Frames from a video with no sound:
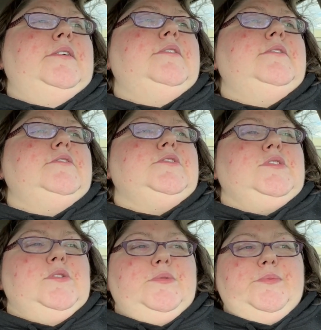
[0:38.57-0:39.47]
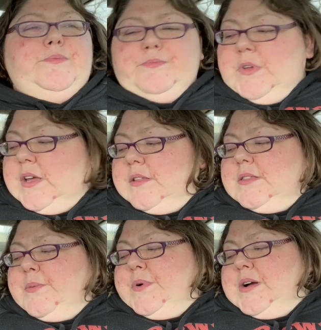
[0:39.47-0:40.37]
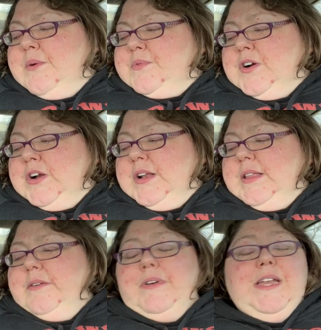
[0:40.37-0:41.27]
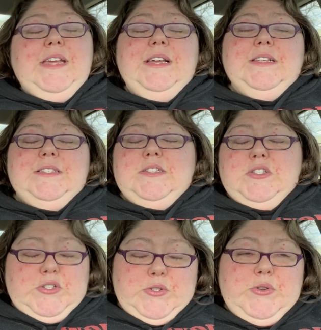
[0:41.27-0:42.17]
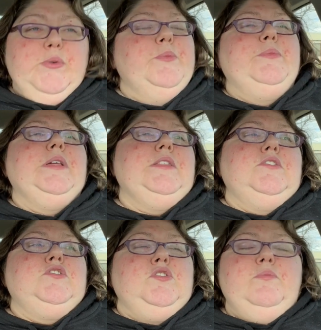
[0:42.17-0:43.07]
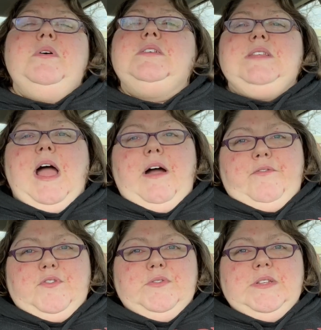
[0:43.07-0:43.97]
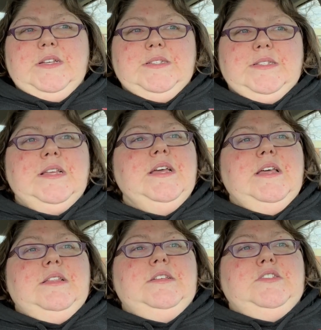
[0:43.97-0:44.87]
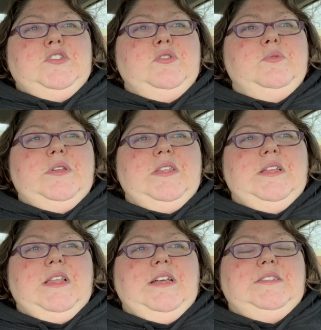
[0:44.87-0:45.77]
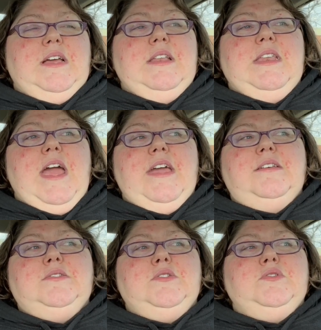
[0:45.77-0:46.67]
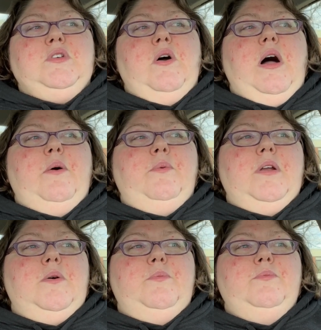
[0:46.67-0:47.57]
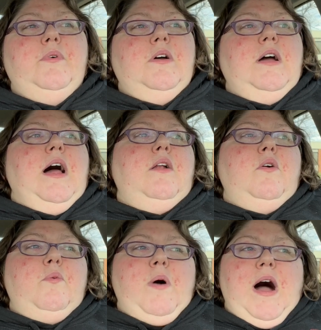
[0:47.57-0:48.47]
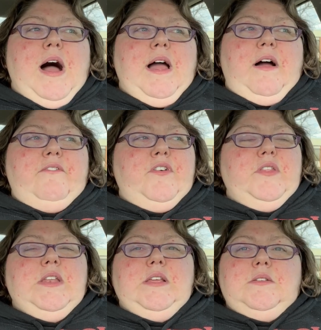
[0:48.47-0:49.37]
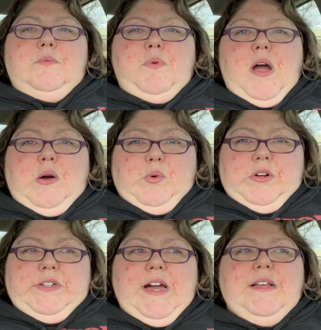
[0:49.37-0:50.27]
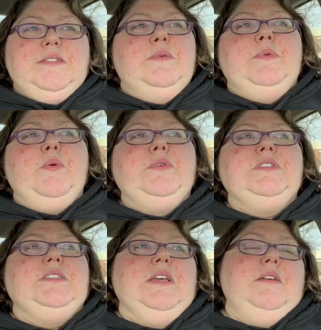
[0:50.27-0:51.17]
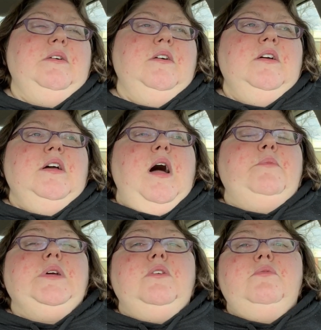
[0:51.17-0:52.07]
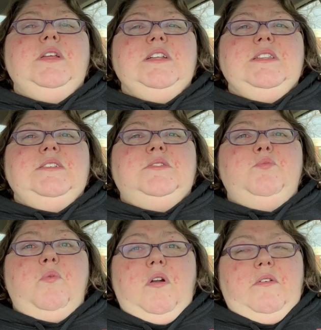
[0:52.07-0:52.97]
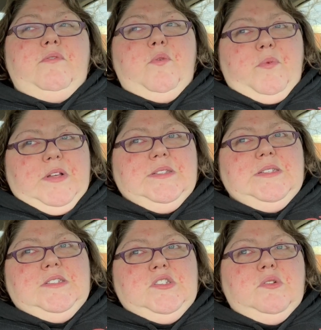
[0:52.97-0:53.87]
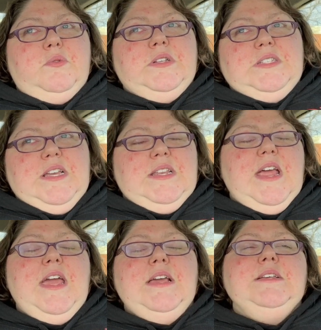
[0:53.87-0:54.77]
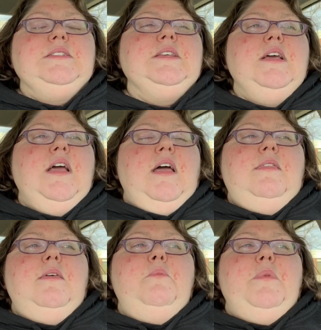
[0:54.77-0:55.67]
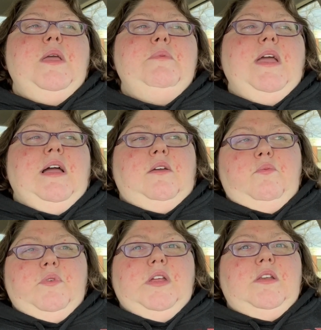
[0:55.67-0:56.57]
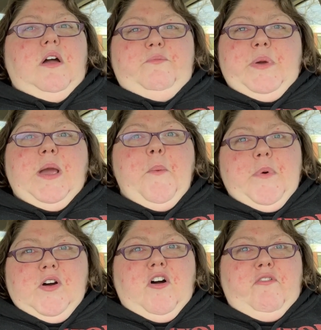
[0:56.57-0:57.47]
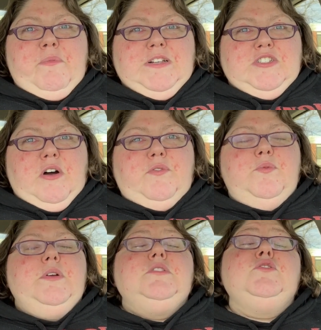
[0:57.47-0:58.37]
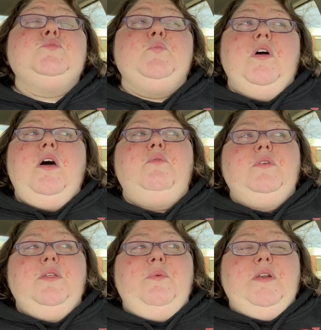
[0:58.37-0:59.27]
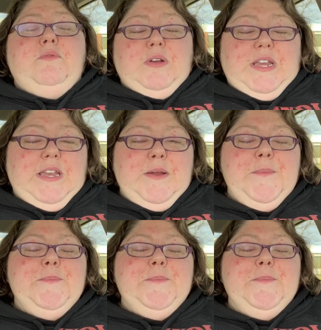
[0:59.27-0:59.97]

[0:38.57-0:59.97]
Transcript: there's the book I'm currently reading isn't due, but there's two books after this that's due within like ten days. So I want to, I don't know why I feel the need to prioritize them, but we'll see. I'm going to read at least one of the ones that's due in ten days, and then maybe I can read, pick a book off my shelf to read. So there's one I really want to read.